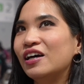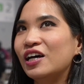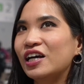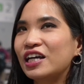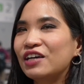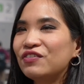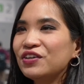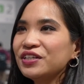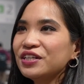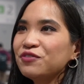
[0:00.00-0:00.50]

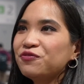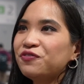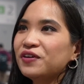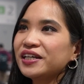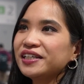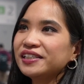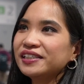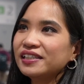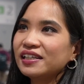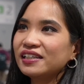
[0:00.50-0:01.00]
even if
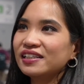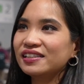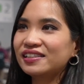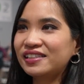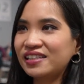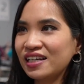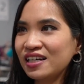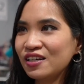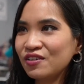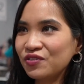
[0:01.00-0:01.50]
I
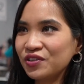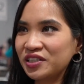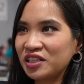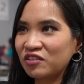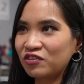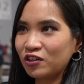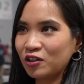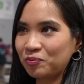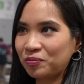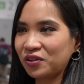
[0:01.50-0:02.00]
tell the
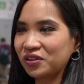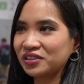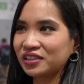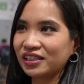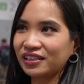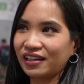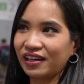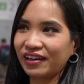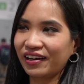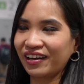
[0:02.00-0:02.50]
developers
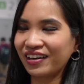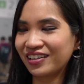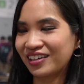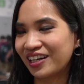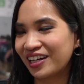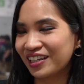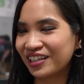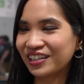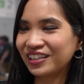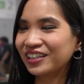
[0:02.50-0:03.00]
that I hate
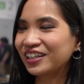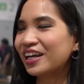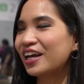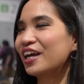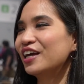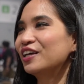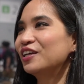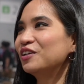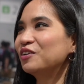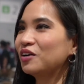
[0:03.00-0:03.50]
it,
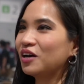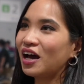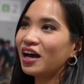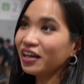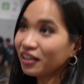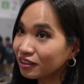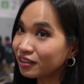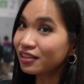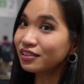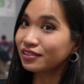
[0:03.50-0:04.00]
and
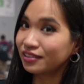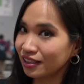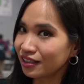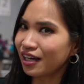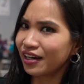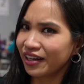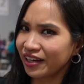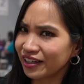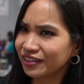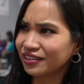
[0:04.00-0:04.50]
I can't say
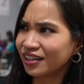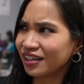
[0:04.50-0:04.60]
I hate